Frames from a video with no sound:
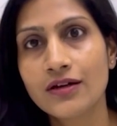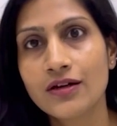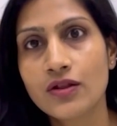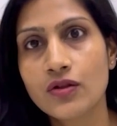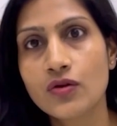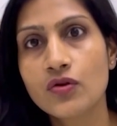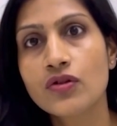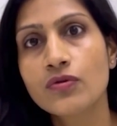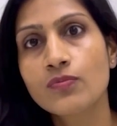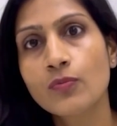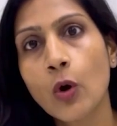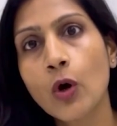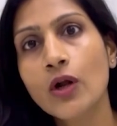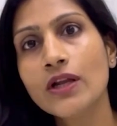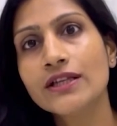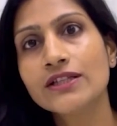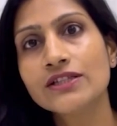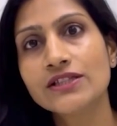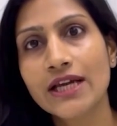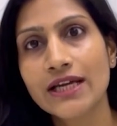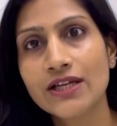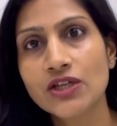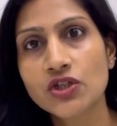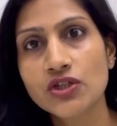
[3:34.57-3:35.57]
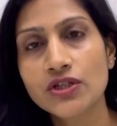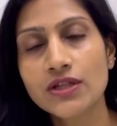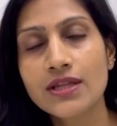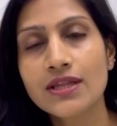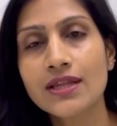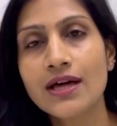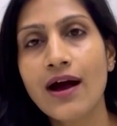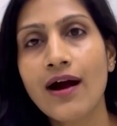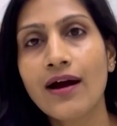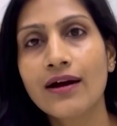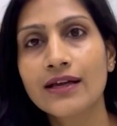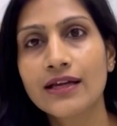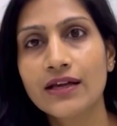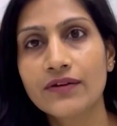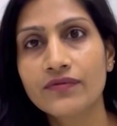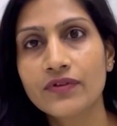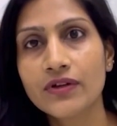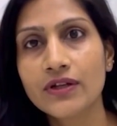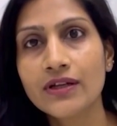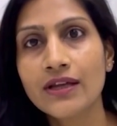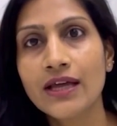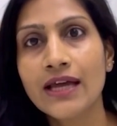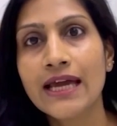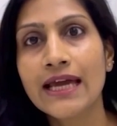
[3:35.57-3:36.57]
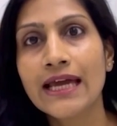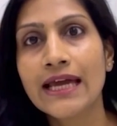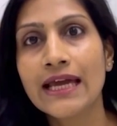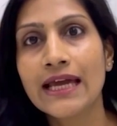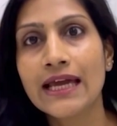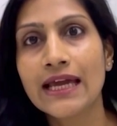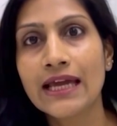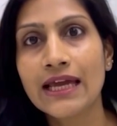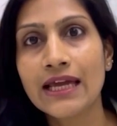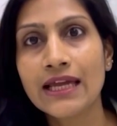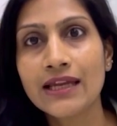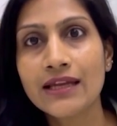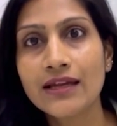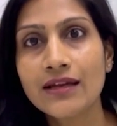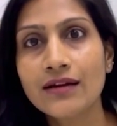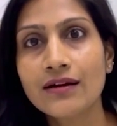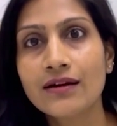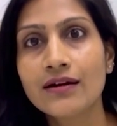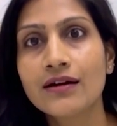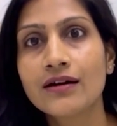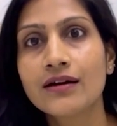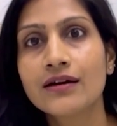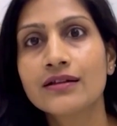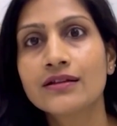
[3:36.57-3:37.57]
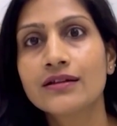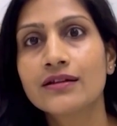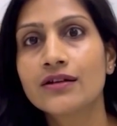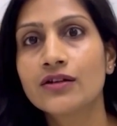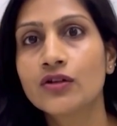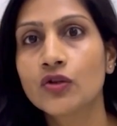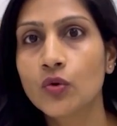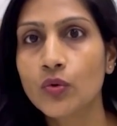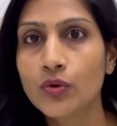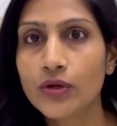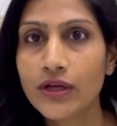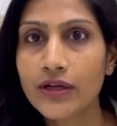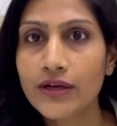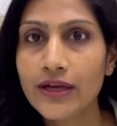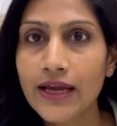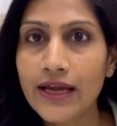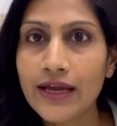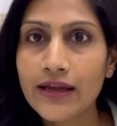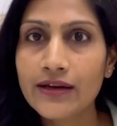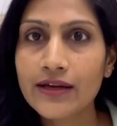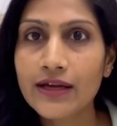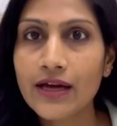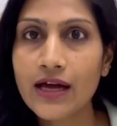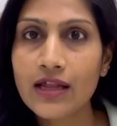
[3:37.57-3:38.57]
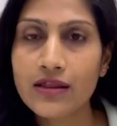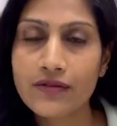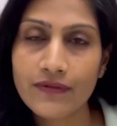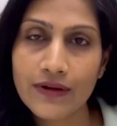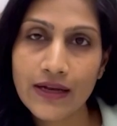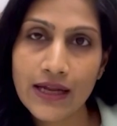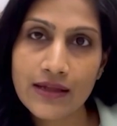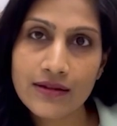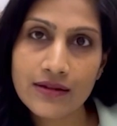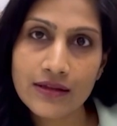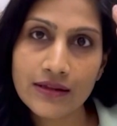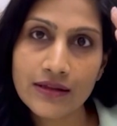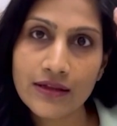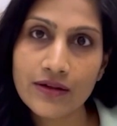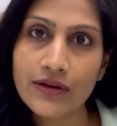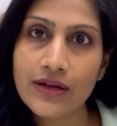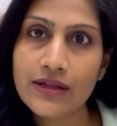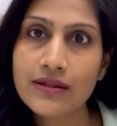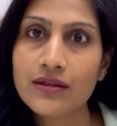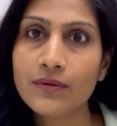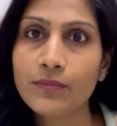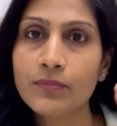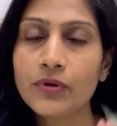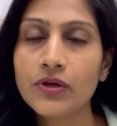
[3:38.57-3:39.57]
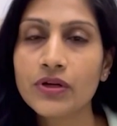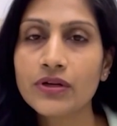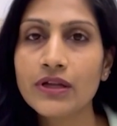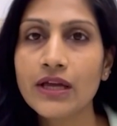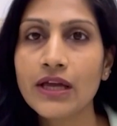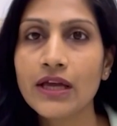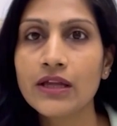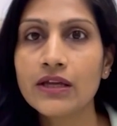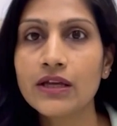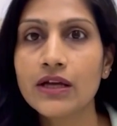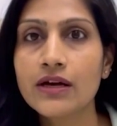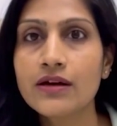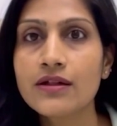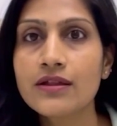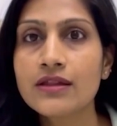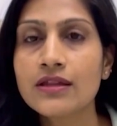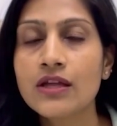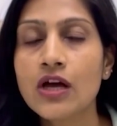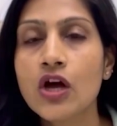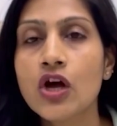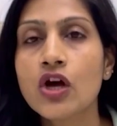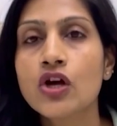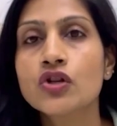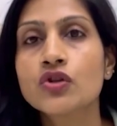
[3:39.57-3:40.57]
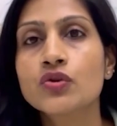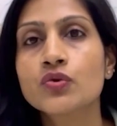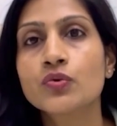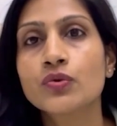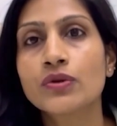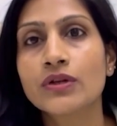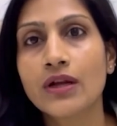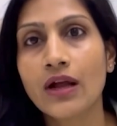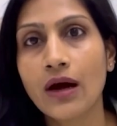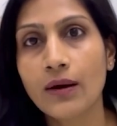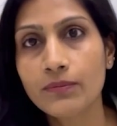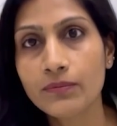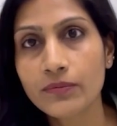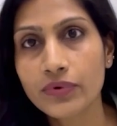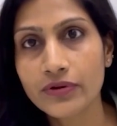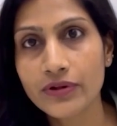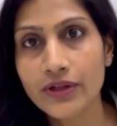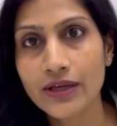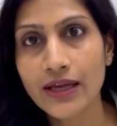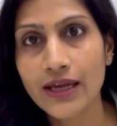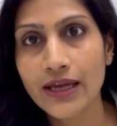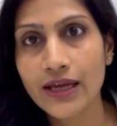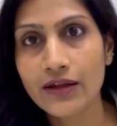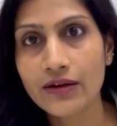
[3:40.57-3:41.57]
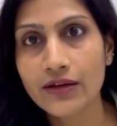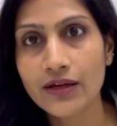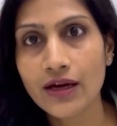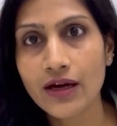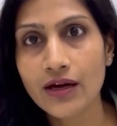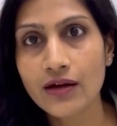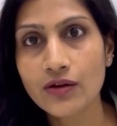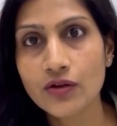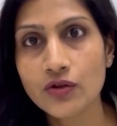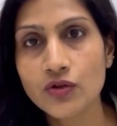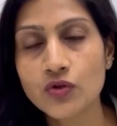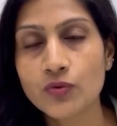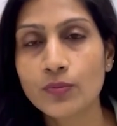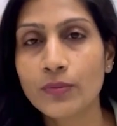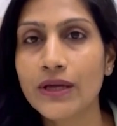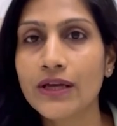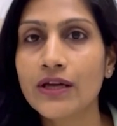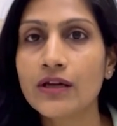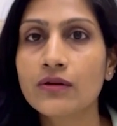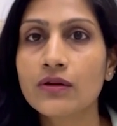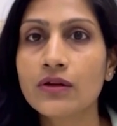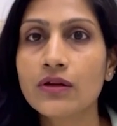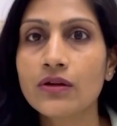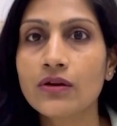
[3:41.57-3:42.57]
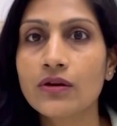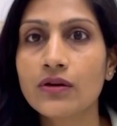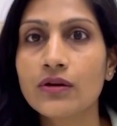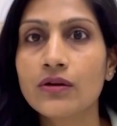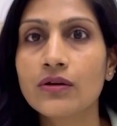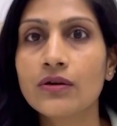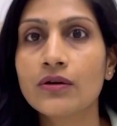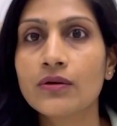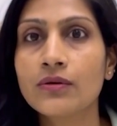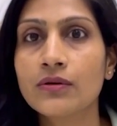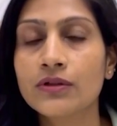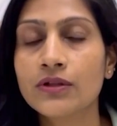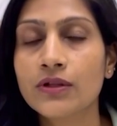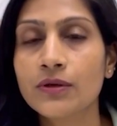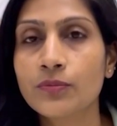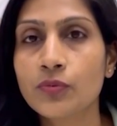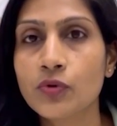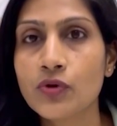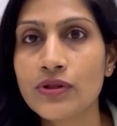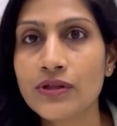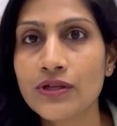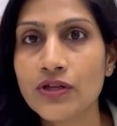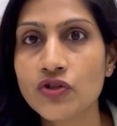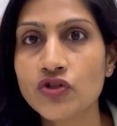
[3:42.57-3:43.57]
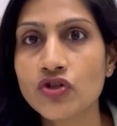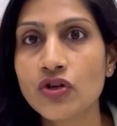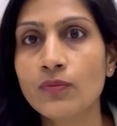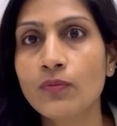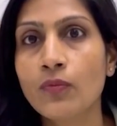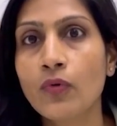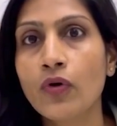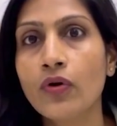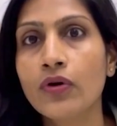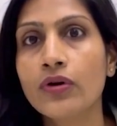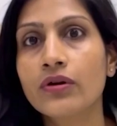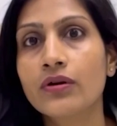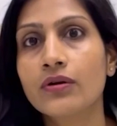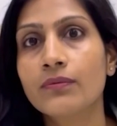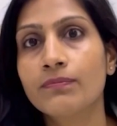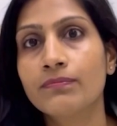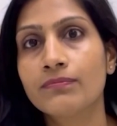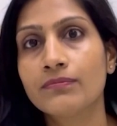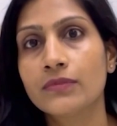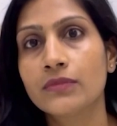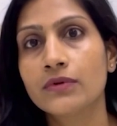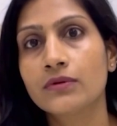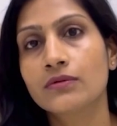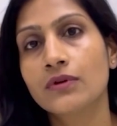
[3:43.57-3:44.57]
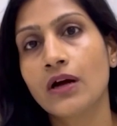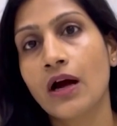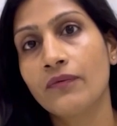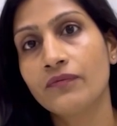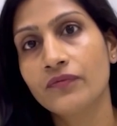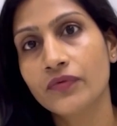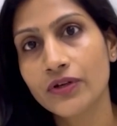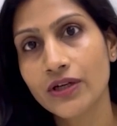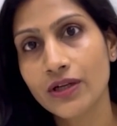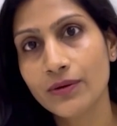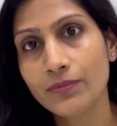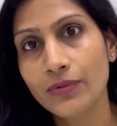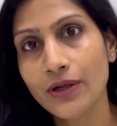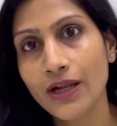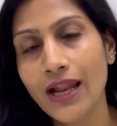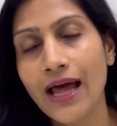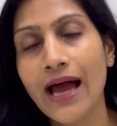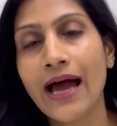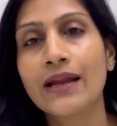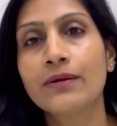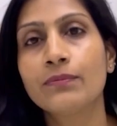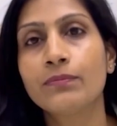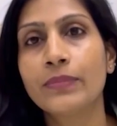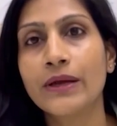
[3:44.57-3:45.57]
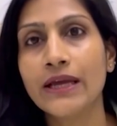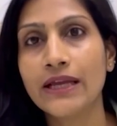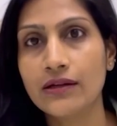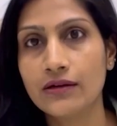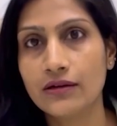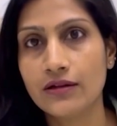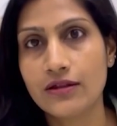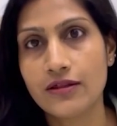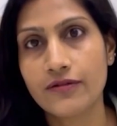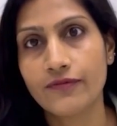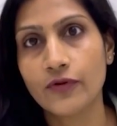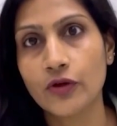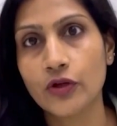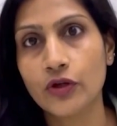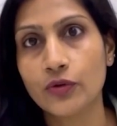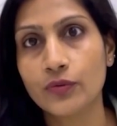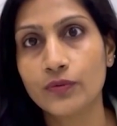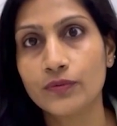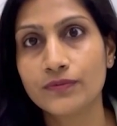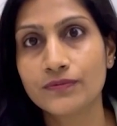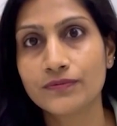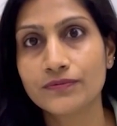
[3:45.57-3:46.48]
So small injections are given in the donor area as well as in the recipient areas to numb the area, to make the procedure more comfortable and painless for you.